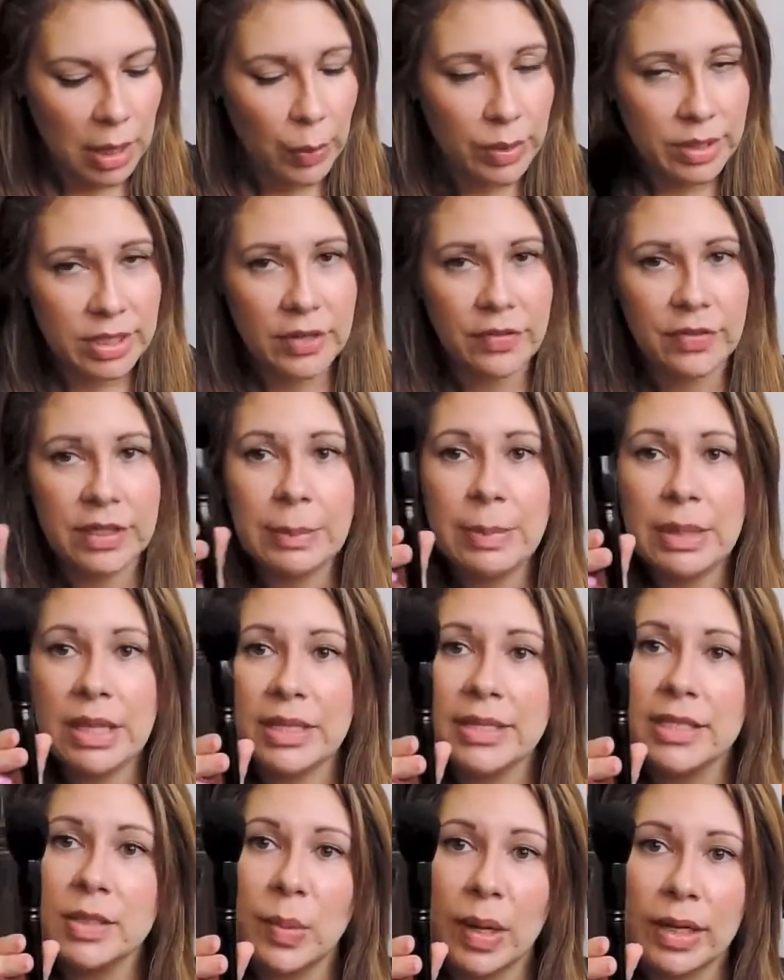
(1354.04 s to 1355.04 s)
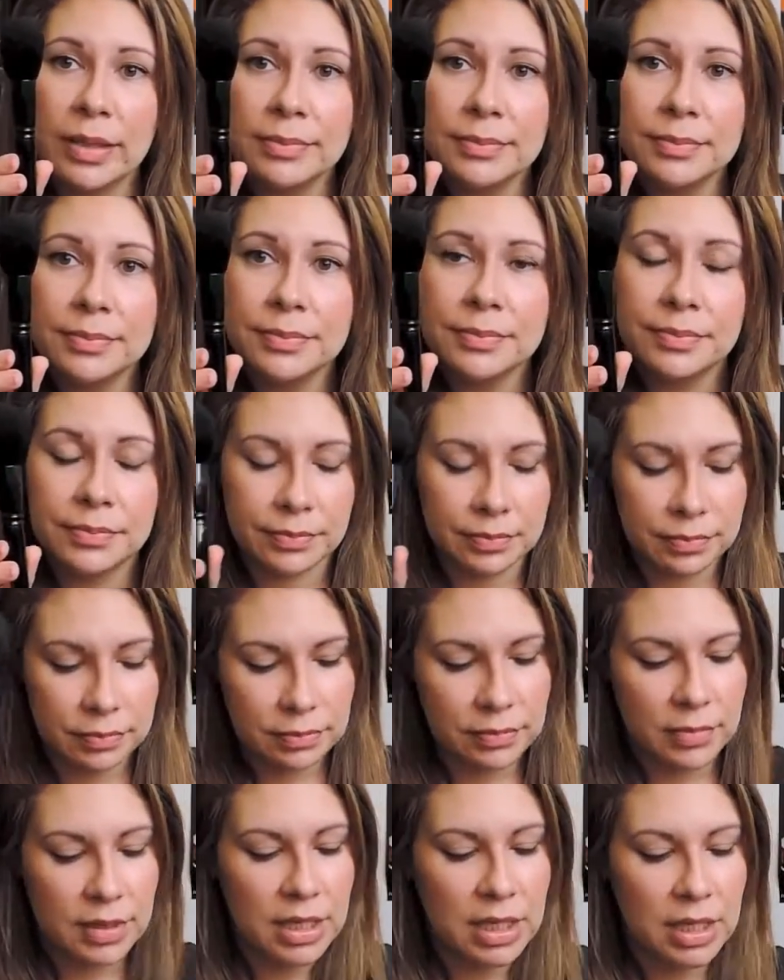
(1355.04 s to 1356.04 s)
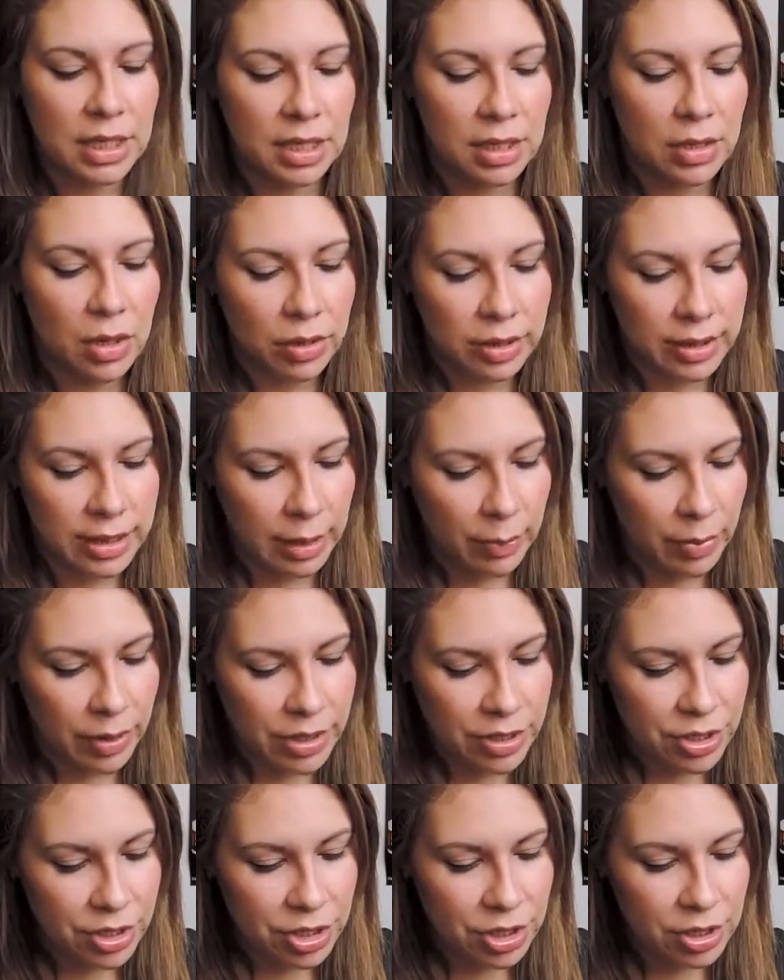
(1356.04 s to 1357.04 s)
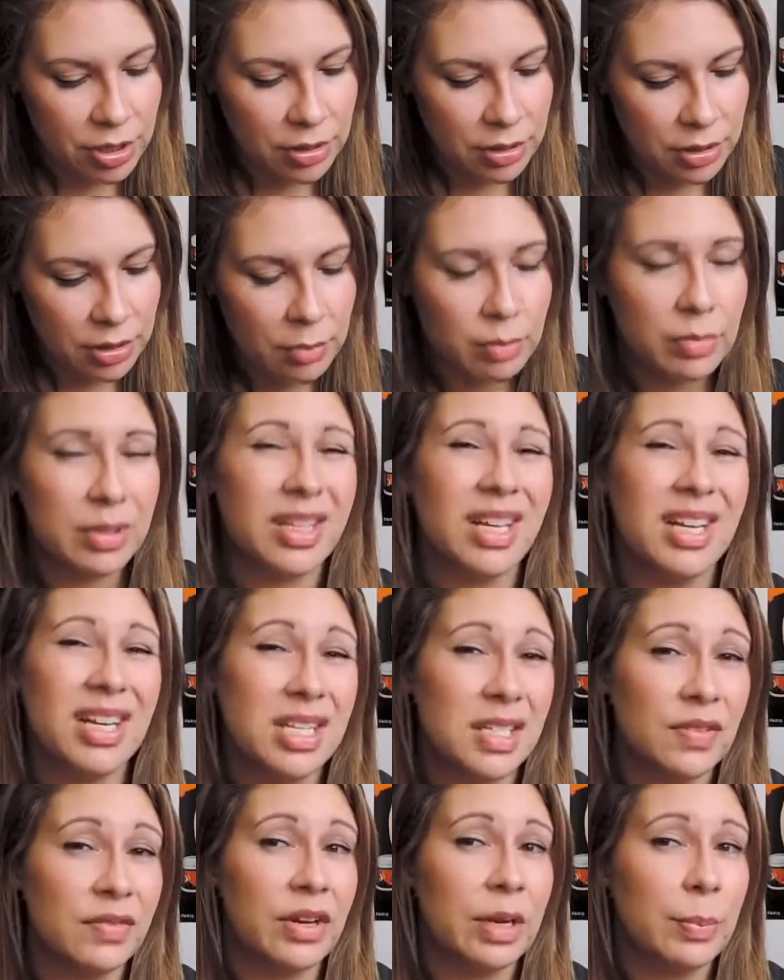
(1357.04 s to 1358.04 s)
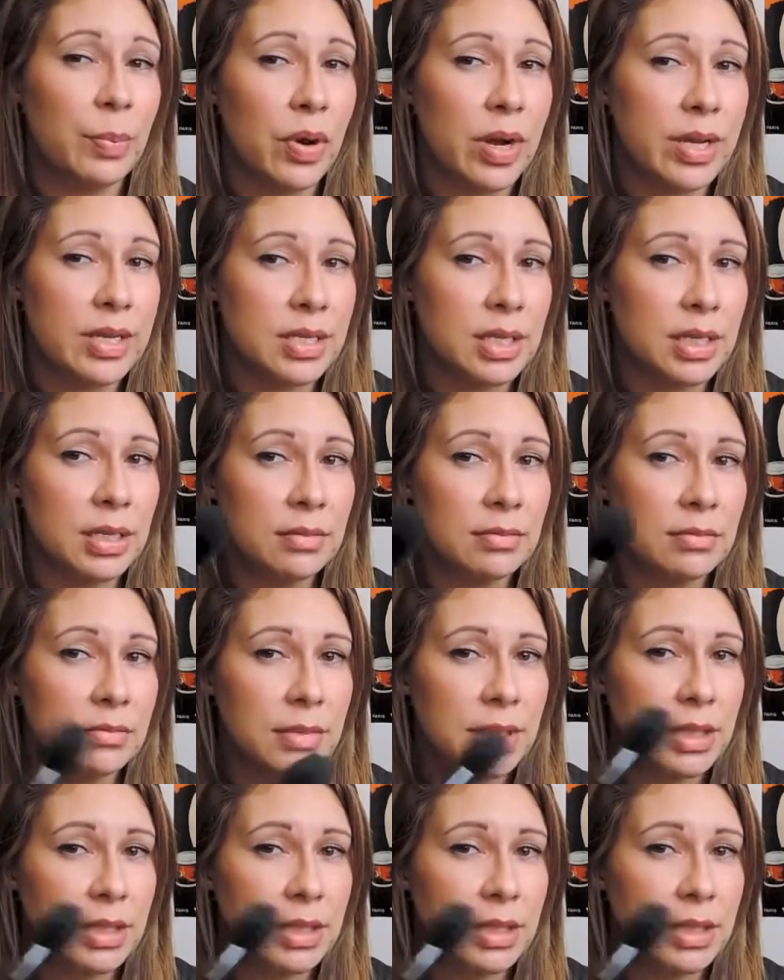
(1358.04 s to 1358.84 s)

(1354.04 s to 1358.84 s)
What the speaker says: it would definitely be this one, the holiday brush, but that is very pricey